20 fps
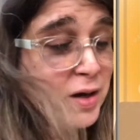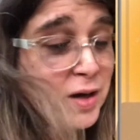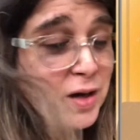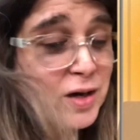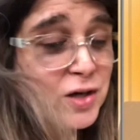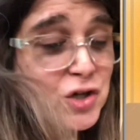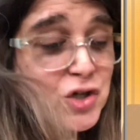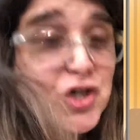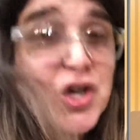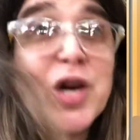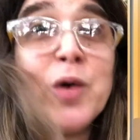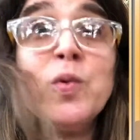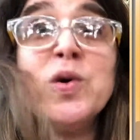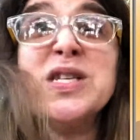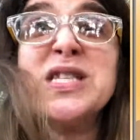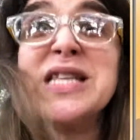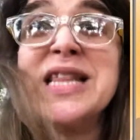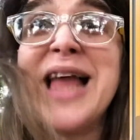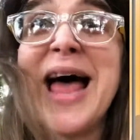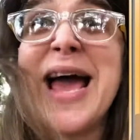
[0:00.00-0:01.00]
She
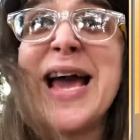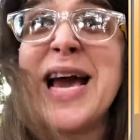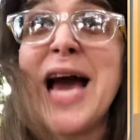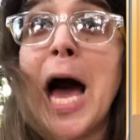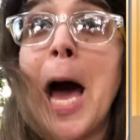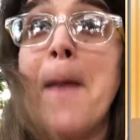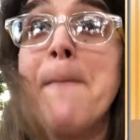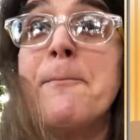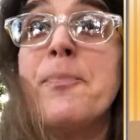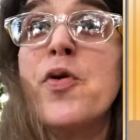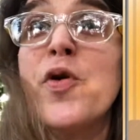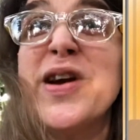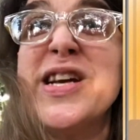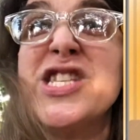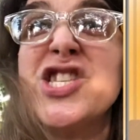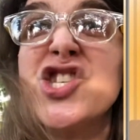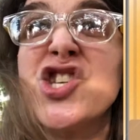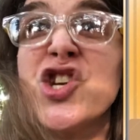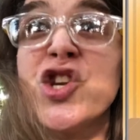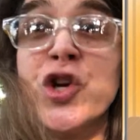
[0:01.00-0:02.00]
was like a
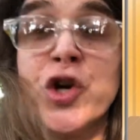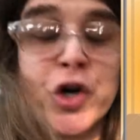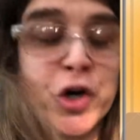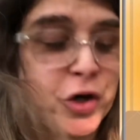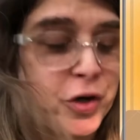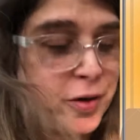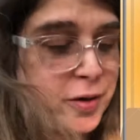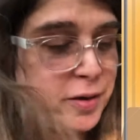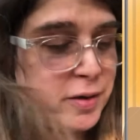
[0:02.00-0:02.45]
prisoner.